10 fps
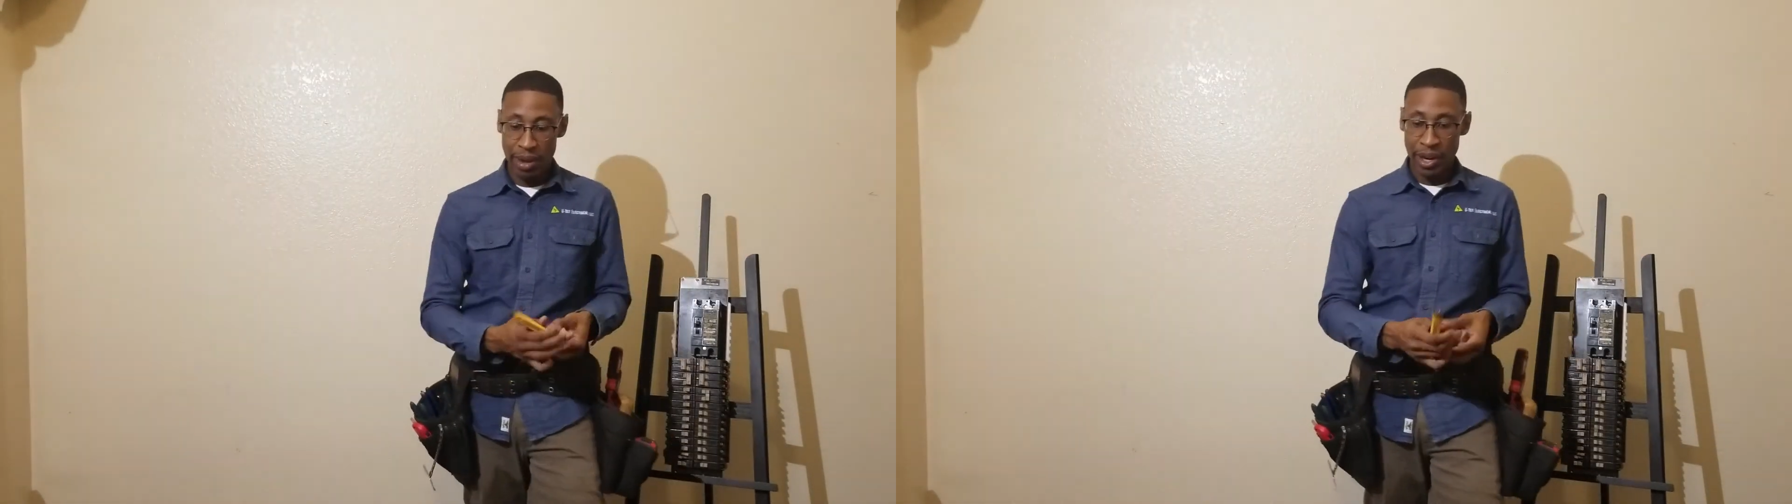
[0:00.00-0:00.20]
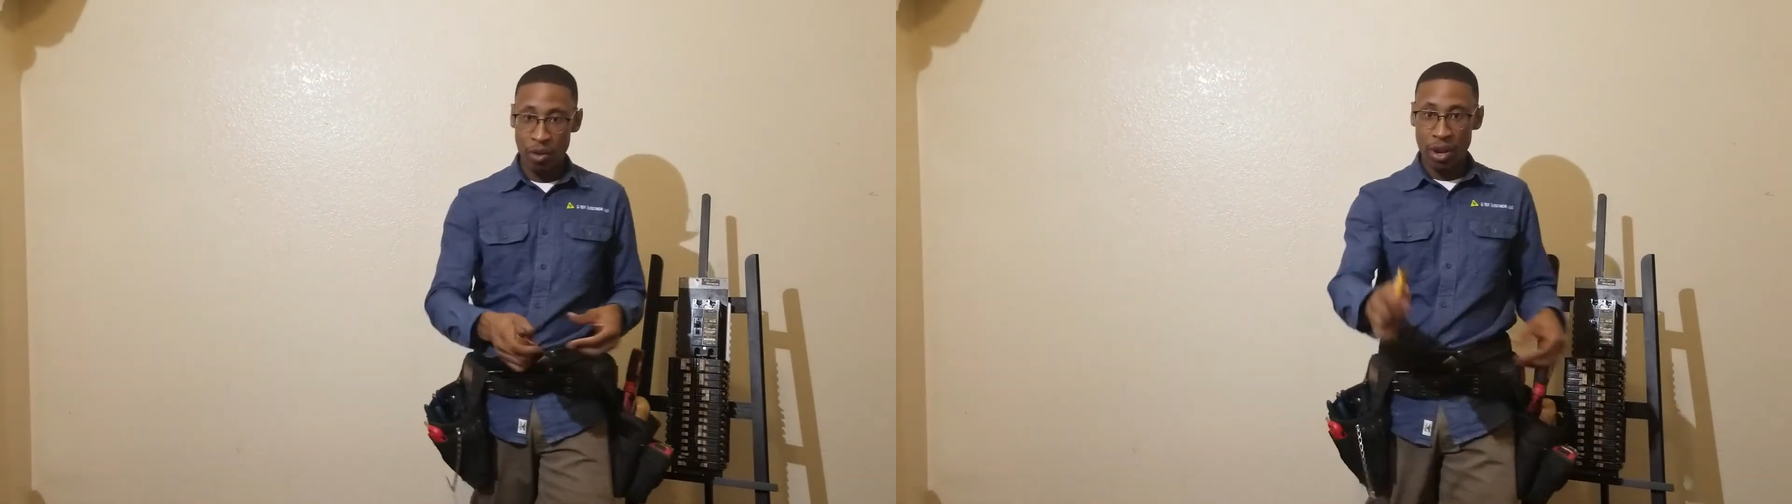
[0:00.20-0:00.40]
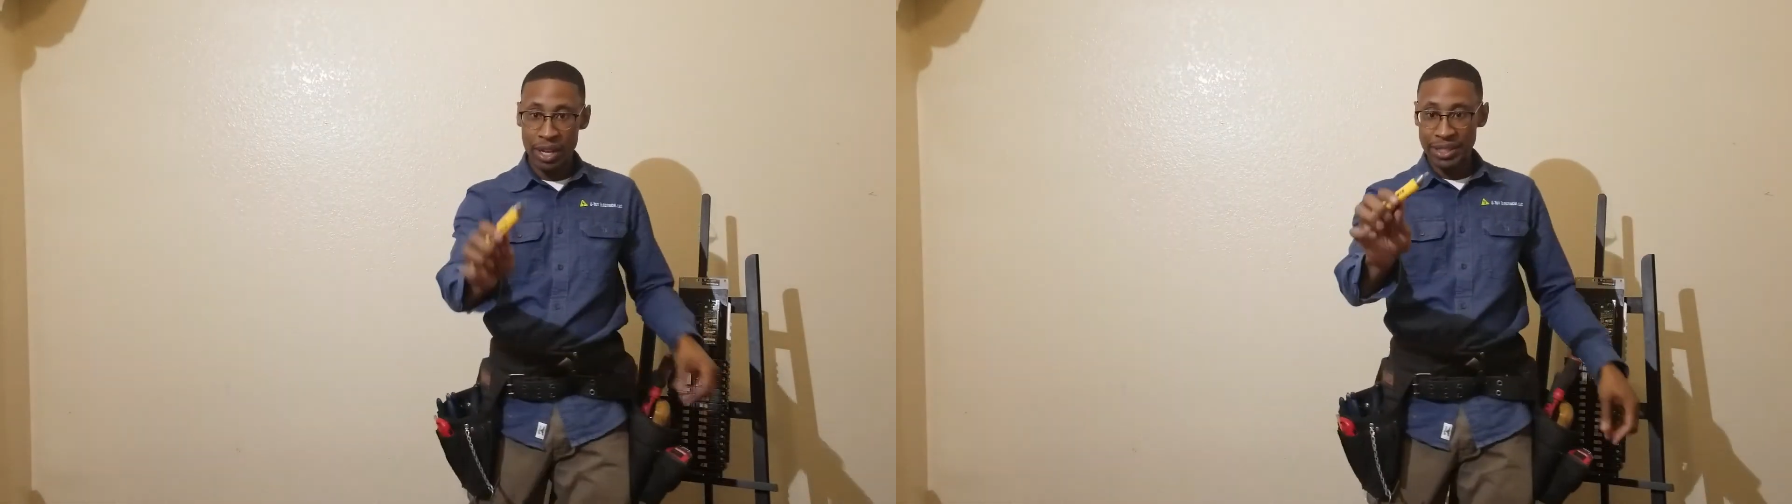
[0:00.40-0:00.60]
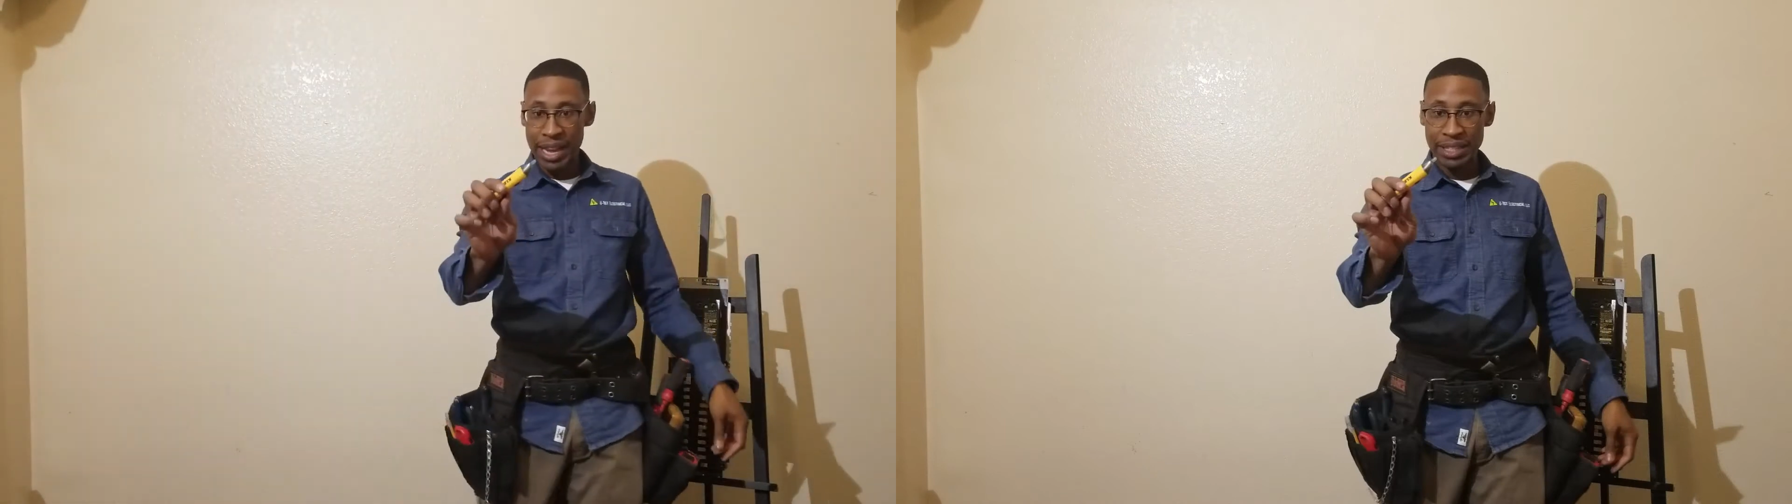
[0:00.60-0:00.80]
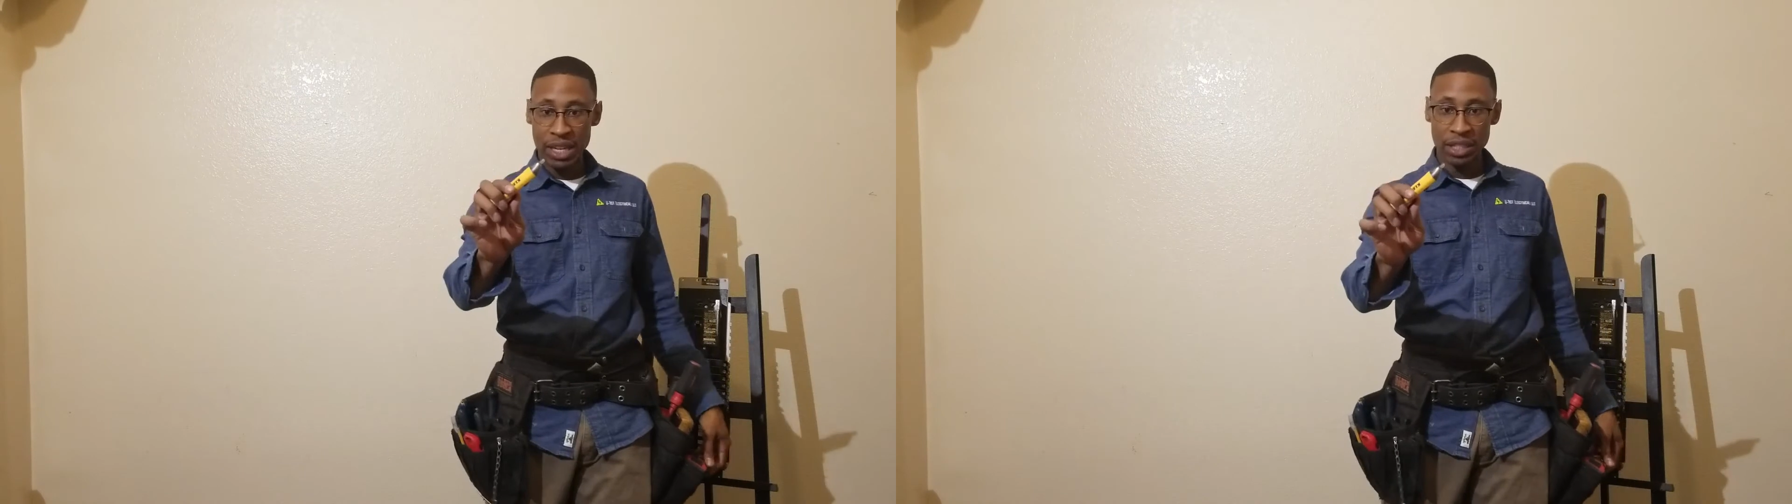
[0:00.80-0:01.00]
my no
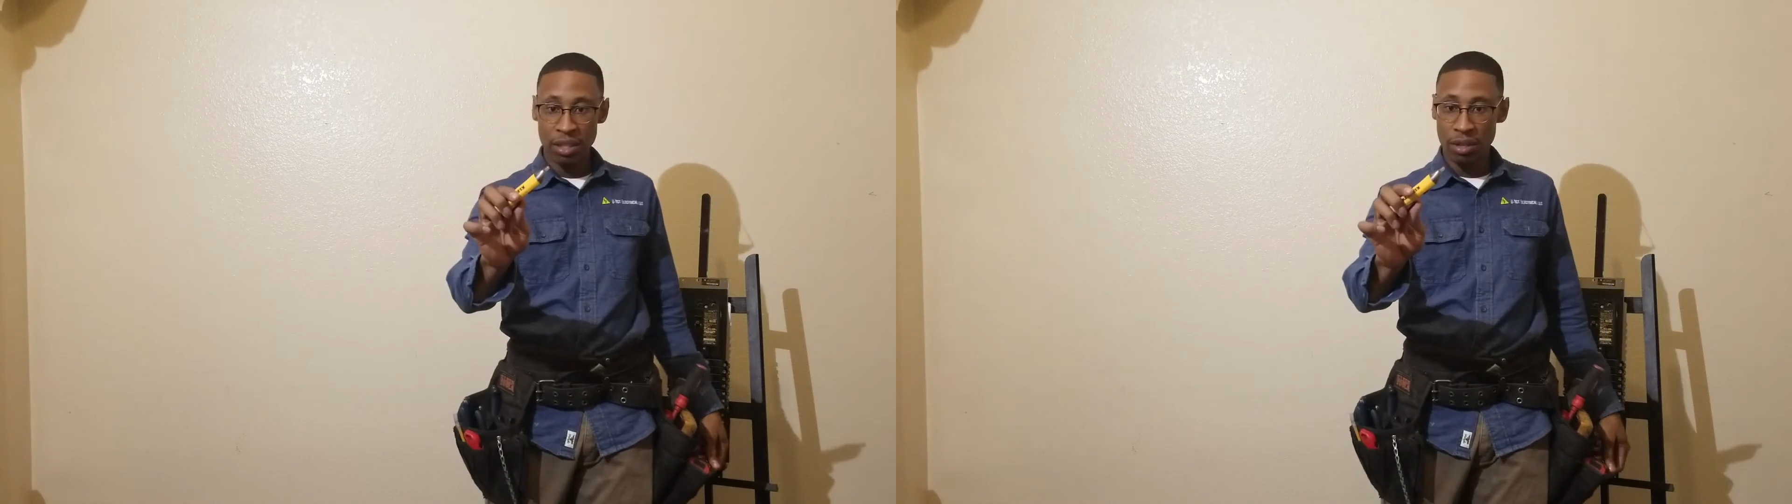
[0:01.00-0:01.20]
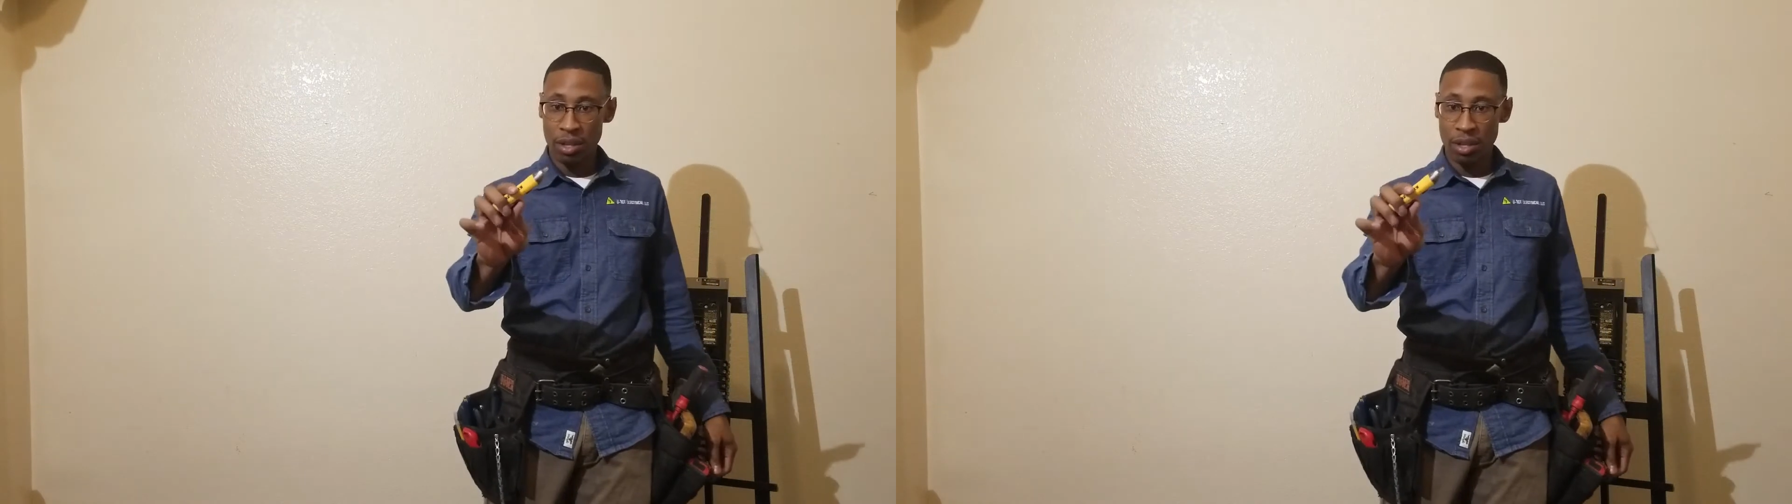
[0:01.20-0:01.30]
contact tester.